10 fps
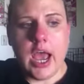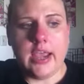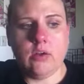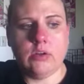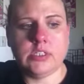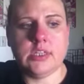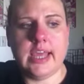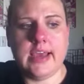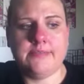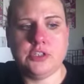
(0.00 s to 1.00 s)
I noticed that
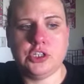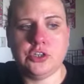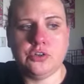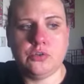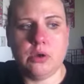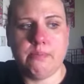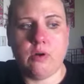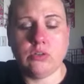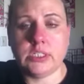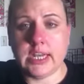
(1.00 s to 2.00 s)
they have two
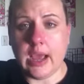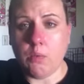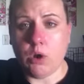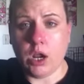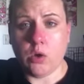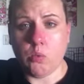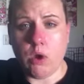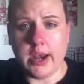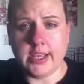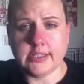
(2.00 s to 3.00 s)
posted at work.
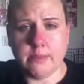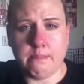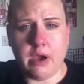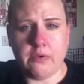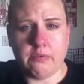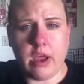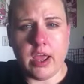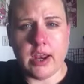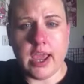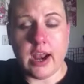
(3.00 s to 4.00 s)
One is a mud
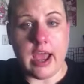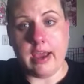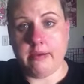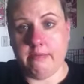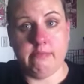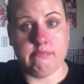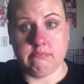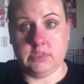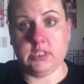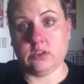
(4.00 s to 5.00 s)
run, and
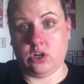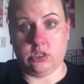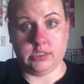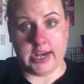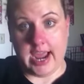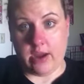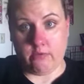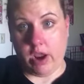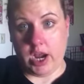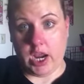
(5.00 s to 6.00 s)
this girl's
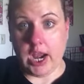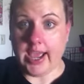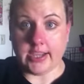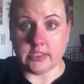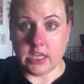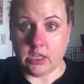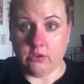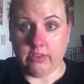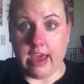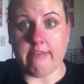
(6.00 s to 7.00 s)
not running. I can tell
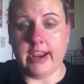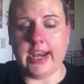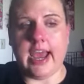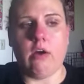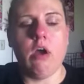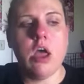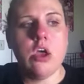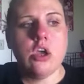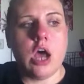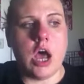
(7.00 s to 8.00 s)
you that right now.
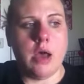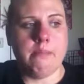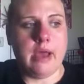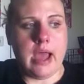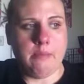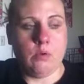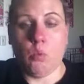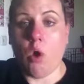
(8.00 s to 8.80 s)
Um, I would